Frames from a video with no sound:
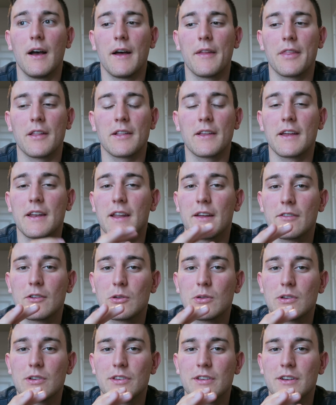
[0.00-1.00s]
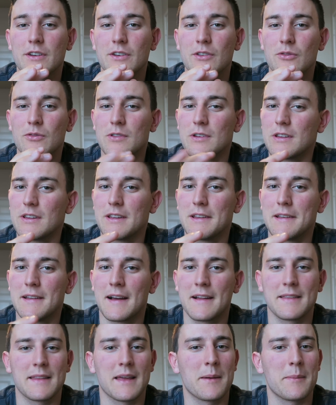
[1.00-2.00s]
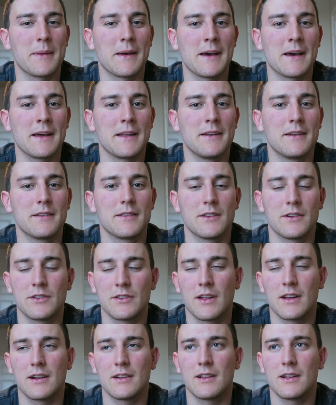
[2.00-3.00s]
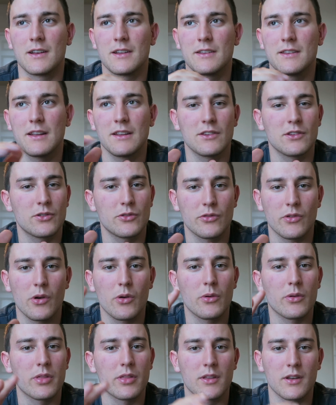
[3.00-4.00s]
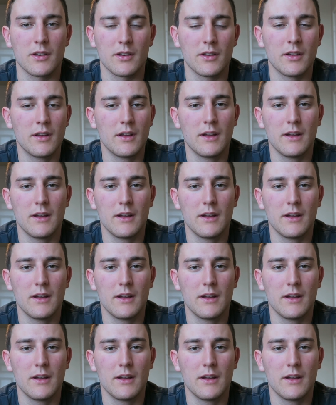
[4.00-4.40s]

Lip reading: The land nav course here is really not that bad. There's not a lot of dense growth and